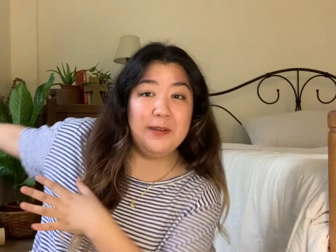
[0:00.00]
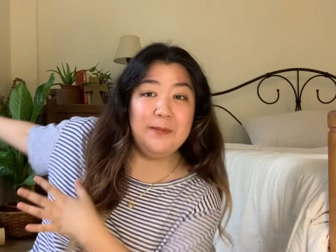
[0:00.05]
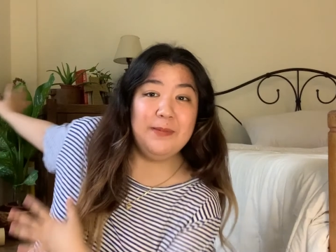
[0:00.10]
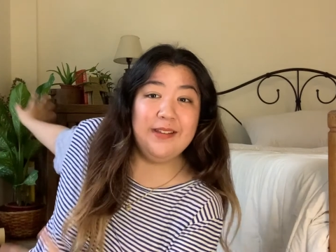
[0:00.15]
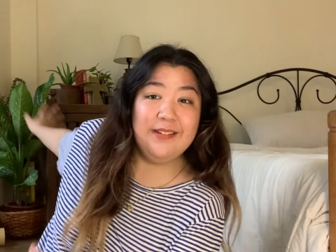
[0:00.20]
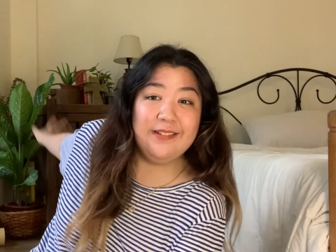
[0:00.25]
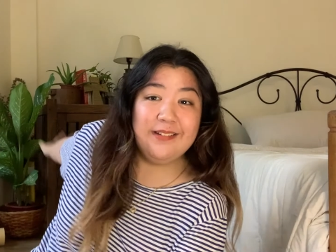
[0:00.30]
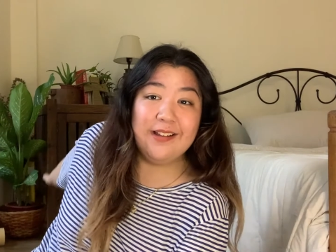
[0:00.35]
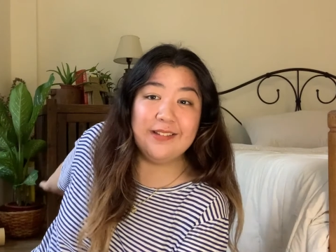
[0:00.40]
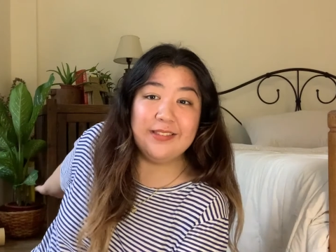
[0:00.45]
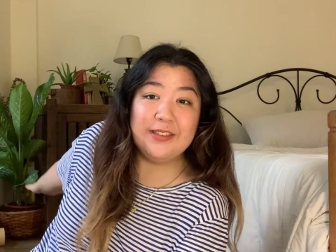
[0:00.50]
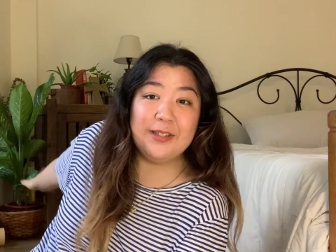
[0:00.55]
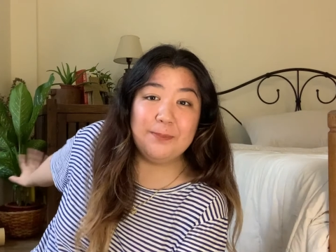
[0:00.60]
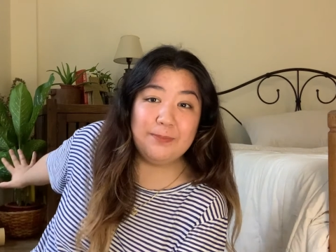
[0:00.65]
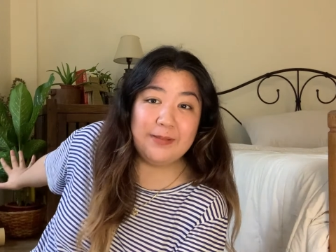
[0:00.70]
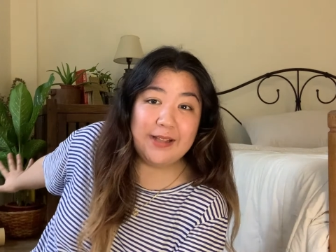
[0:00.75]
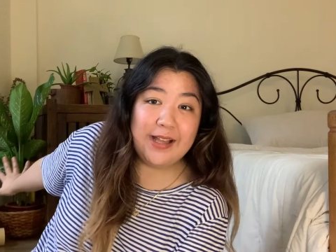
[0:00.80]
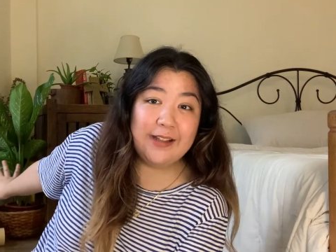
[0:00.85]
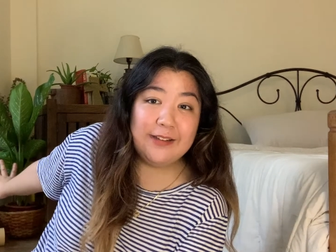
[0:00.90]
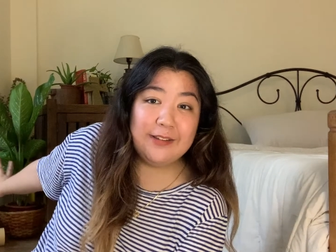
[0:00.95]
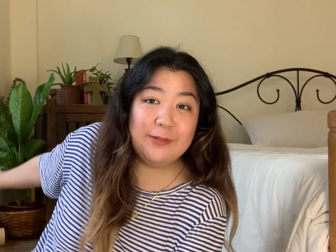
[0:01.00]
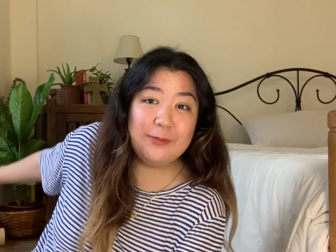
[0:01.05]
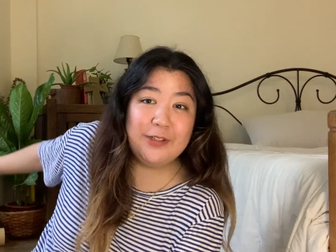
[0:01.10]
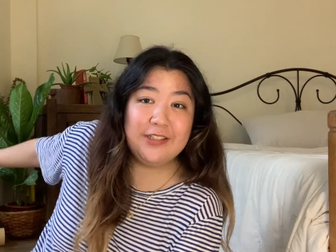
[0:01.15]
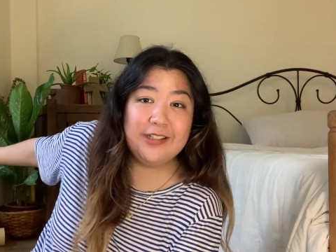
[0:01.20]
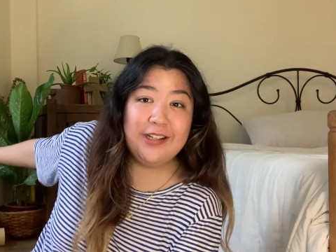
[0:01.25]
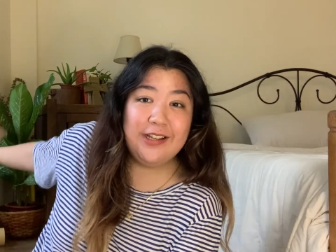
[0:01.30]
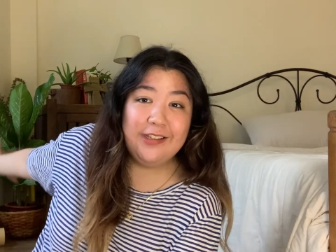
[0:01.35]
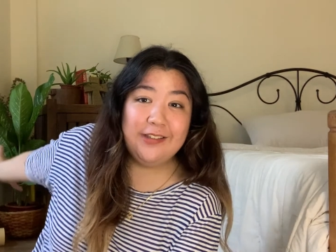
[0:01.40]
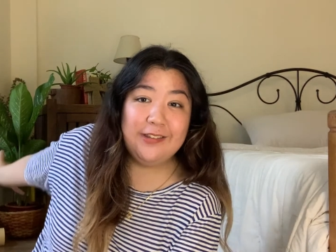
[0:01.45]
Maybe not the
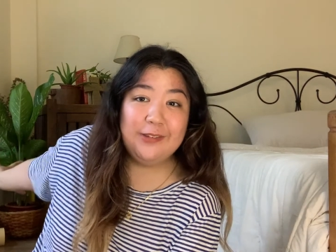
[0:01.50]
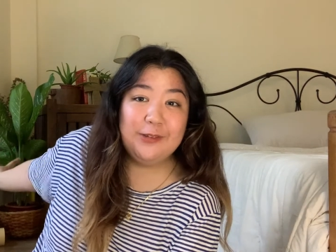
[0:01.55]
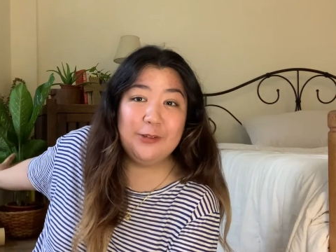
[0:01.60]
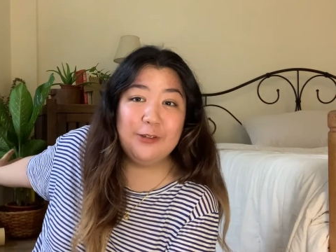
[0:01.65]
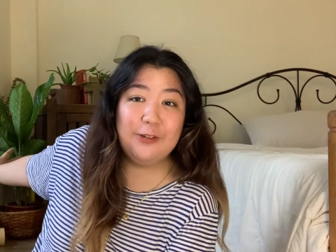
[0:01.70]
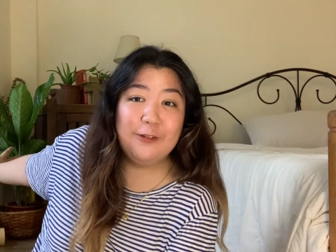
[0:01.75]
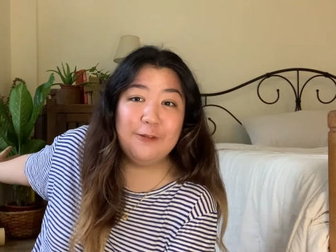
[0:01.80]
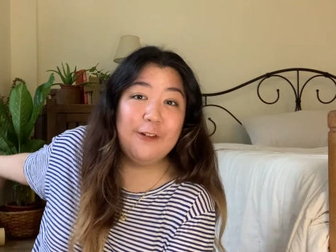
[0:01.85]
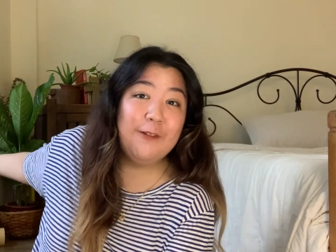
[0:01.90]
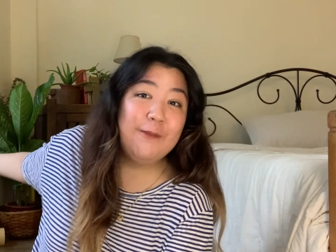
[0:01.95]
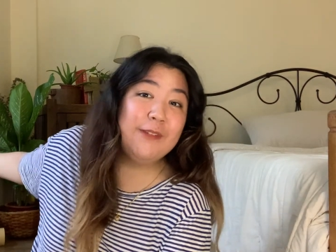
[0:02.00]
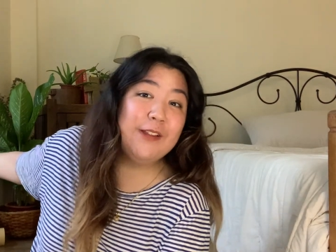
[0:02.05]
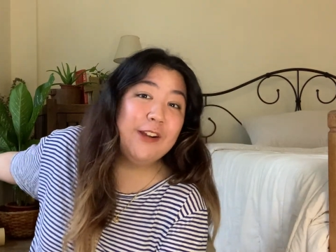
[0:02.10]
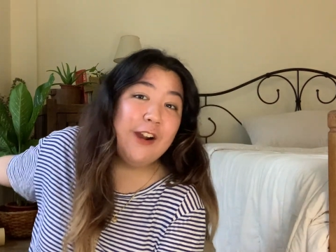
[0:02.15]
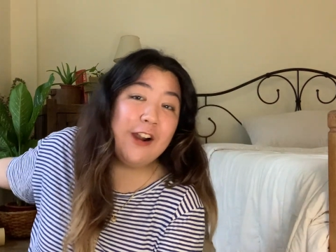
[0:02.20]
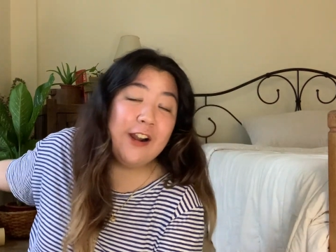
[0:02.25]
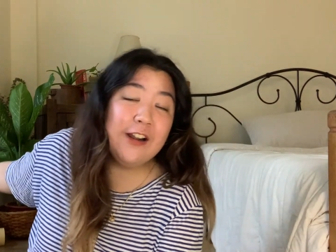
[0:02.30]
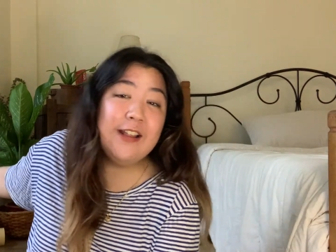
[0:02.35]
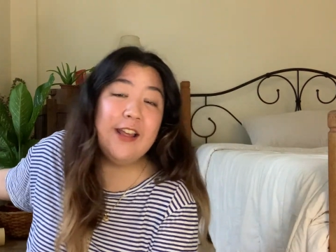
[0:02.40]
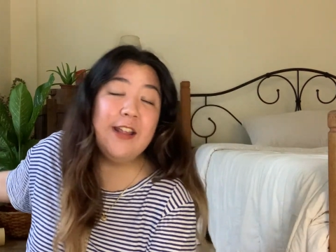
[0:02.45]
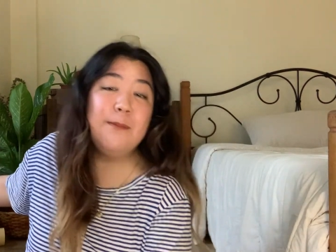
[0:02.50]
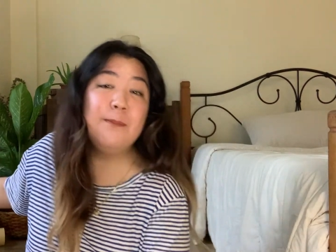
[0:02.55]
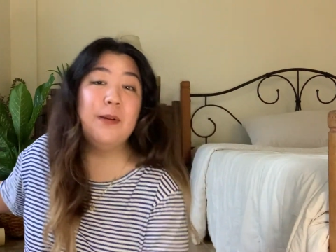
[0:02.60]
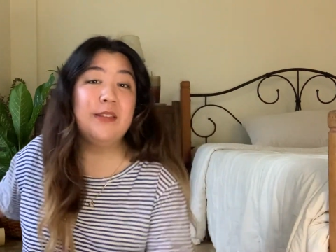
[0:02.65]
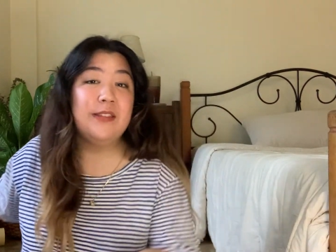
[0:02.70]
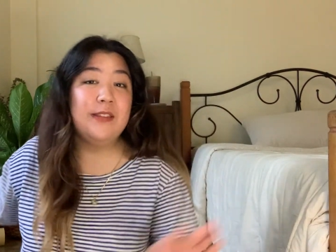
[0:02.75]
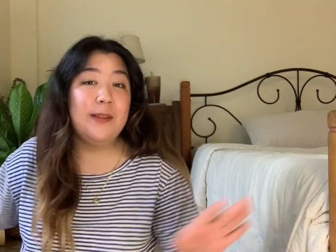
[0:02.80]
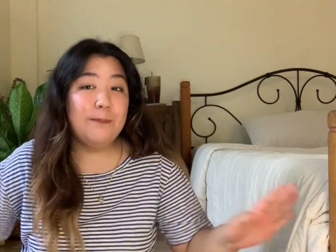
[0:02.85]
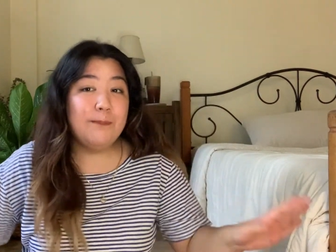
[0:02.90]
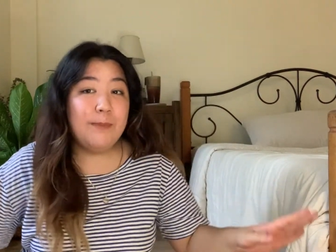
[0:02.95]
plants which I stole from the
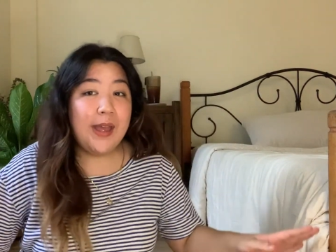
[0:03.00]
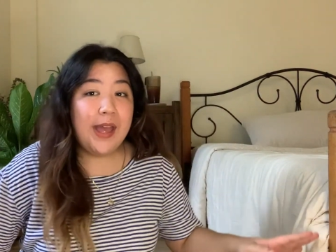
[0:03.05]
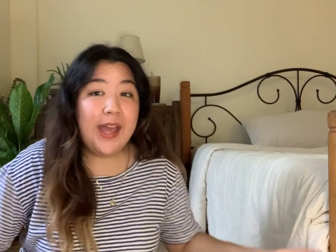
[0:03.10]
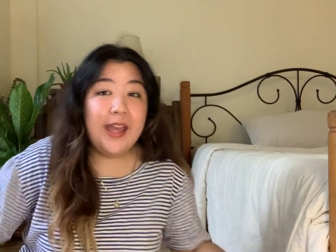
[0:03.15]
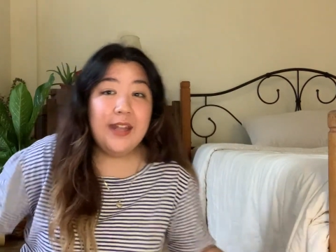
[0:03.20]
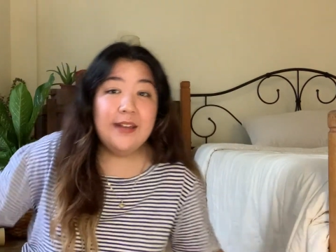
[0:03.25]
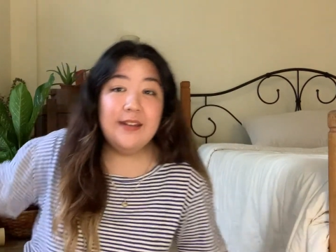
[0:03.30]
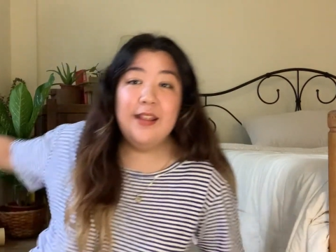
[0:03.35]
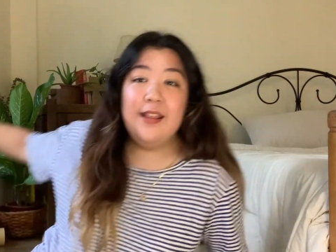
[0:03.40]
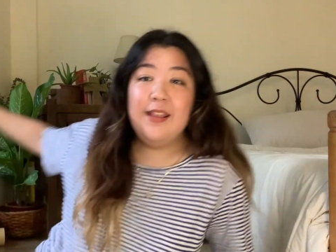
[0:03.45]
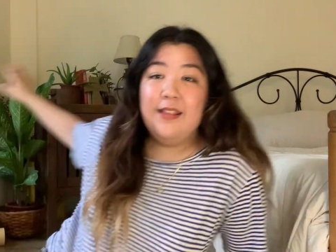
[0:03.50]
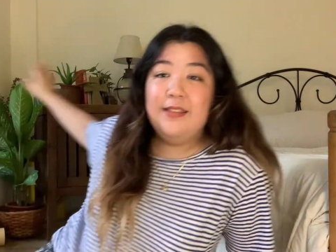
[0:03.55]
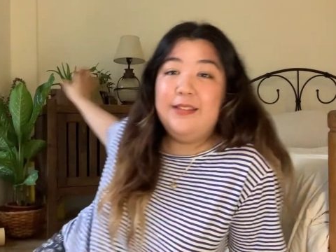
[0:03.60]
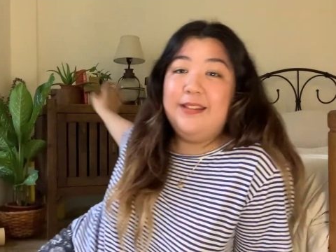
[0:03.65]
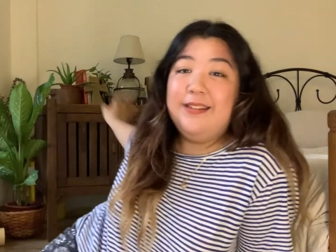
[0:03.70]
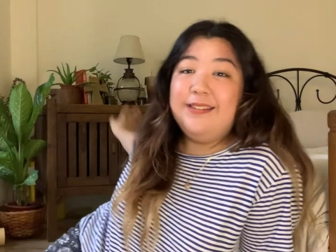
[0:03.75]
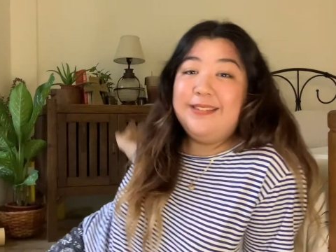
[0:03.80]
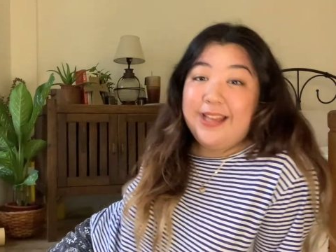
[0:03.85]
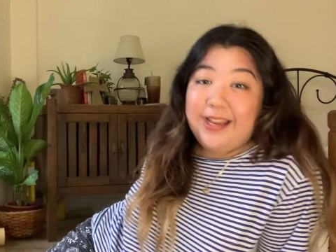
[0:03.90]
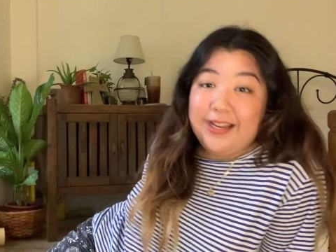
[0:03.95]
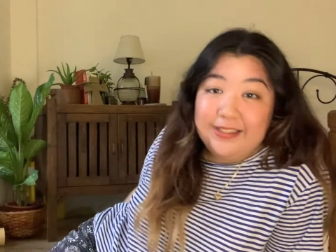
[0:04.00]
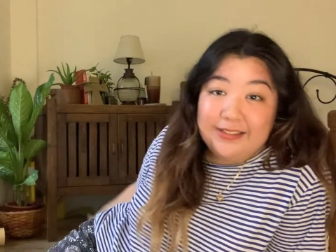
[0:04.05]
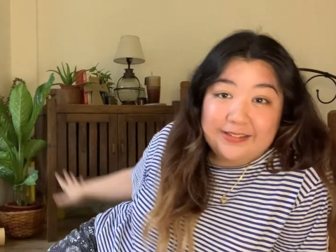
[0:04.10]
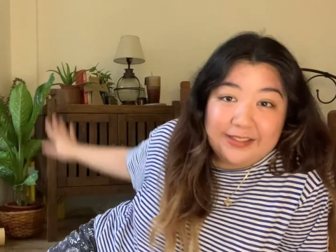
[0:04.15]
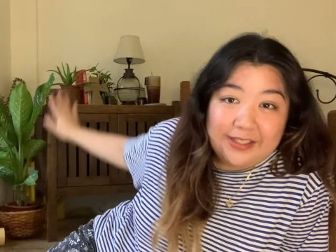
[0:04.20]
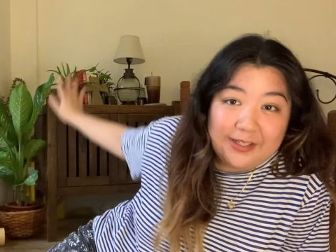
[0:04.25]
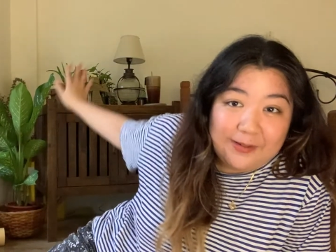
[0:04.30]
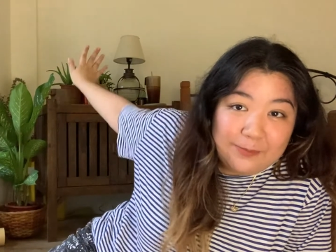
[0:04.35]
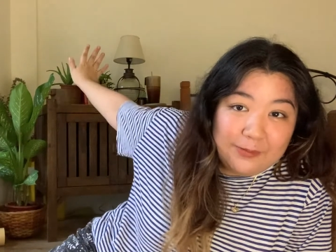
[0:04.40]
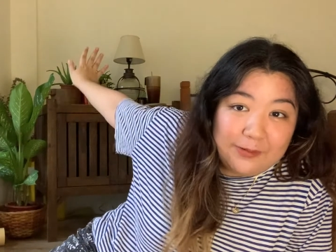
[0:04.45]
garden, but the bed, the
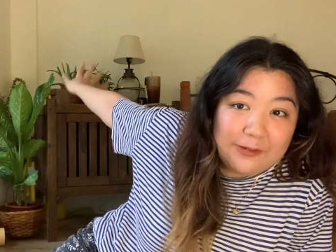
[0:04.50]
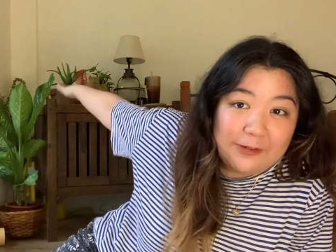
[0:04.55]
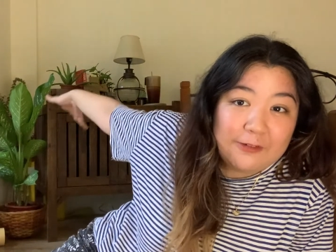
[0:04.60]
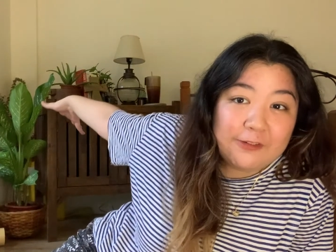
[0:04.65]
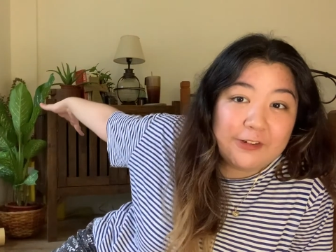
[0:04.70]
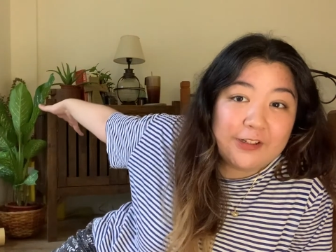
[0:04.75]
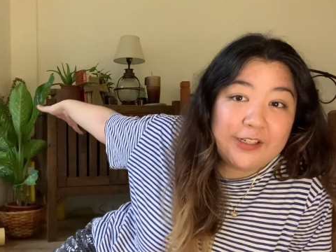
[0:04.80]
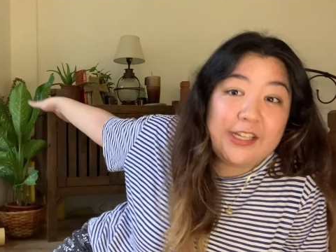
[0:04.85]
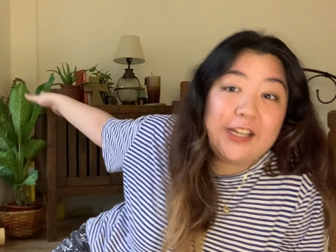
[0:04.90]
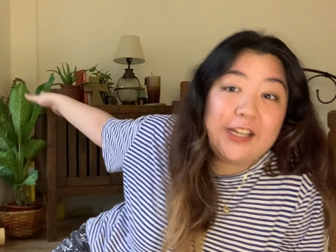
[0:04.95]
side table over